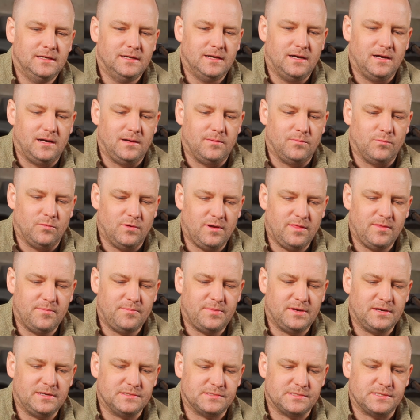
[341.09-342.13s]
one of the
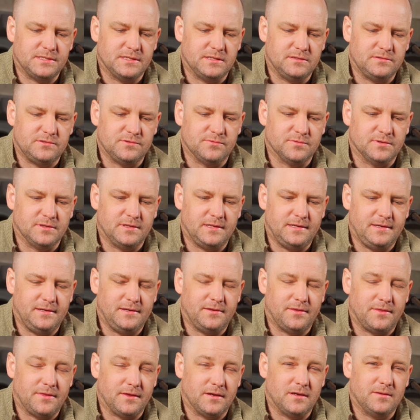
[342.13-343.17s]
biggest things you really need
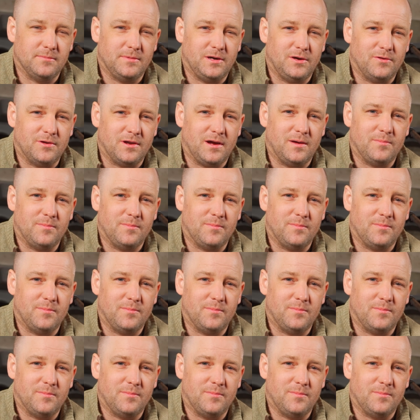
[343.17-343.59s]
to think about